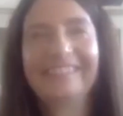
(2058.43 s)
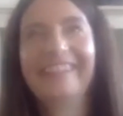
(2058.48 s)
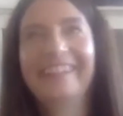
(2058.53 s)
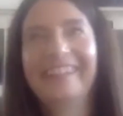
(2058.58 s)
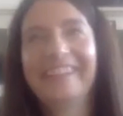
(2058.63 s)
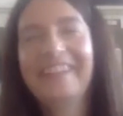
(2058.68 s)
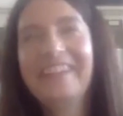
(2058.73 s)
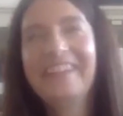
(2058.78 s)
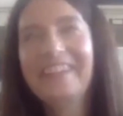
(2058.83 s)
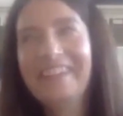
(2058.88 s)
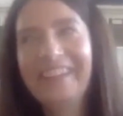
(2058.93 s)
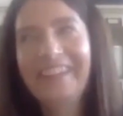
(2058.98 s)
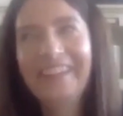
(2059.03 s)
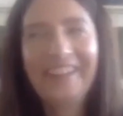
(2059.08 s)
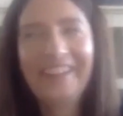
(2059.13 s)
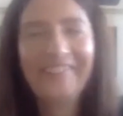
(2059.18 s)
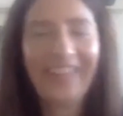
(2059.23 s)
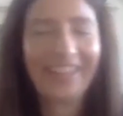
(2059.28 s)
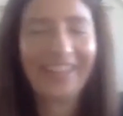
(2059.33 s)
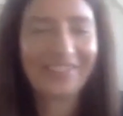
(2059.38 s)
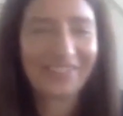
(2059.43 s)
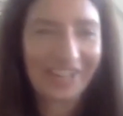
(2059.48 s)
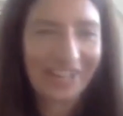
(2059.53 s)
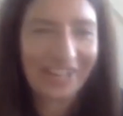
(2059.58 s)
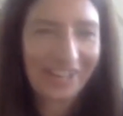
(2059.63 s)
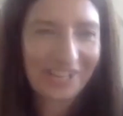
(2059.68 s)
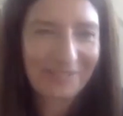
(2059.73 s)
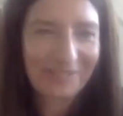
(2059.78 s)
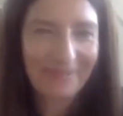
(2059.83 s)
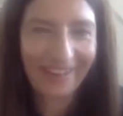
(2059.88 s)
About
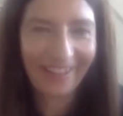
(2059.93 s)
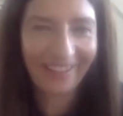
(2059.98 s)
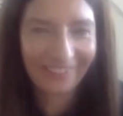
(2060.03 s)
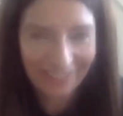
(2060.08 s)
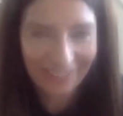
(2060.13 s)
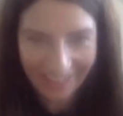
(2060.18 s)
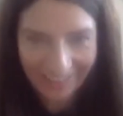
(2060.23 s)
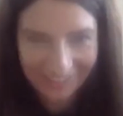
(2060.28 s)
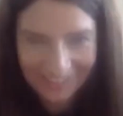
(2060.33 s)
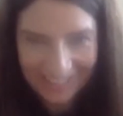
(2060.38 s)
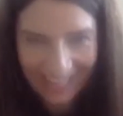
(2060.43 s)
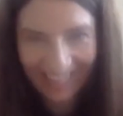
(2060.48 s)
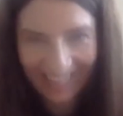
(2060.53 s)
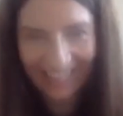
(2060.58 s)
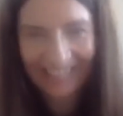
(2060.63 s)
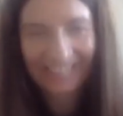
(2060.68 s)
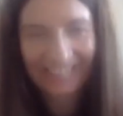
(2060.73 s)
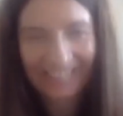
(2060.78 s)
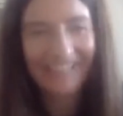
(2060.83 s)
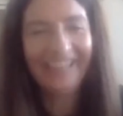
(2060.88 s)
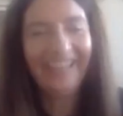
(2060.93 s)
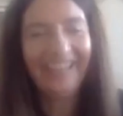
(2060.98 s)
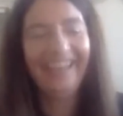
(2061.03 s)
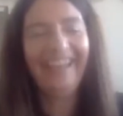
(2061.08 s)
genius, but I'll take it.